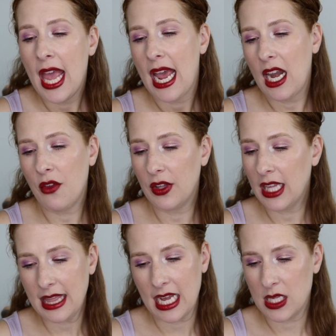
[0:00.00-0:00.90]
and I feel
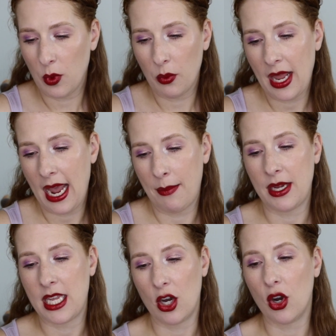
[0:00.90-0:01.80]
like that's what would happen
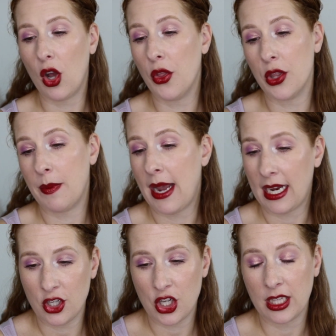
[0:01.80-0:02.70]
here, although the
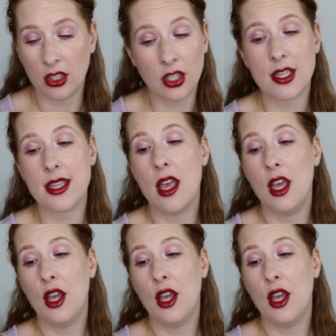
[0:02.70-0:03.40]
packaging looks